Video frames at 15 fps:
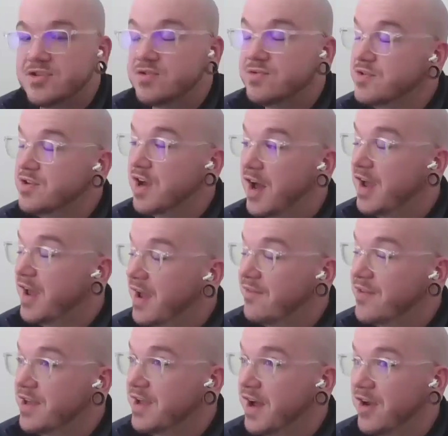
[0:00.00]
do not
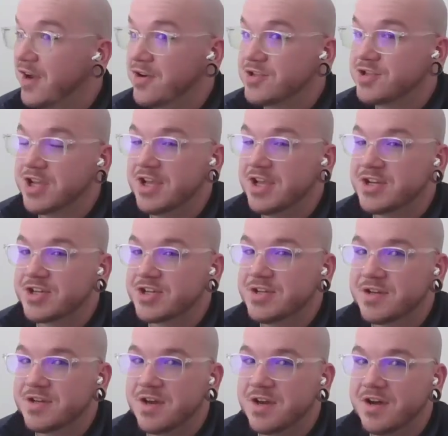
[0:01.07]
have any higher
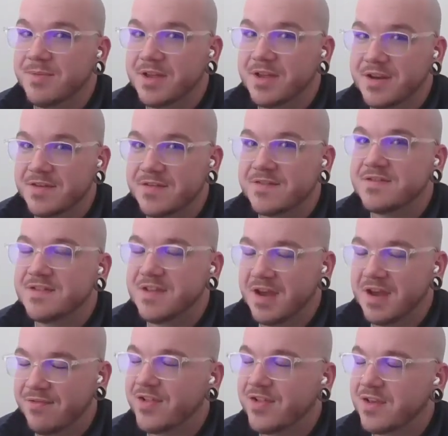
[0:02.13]
education. Um, it is
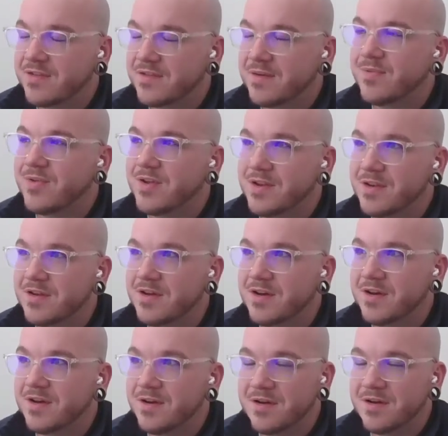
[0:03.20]
definitely something uh,
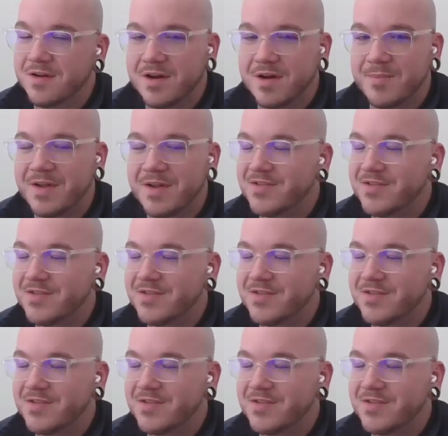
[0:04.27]
on my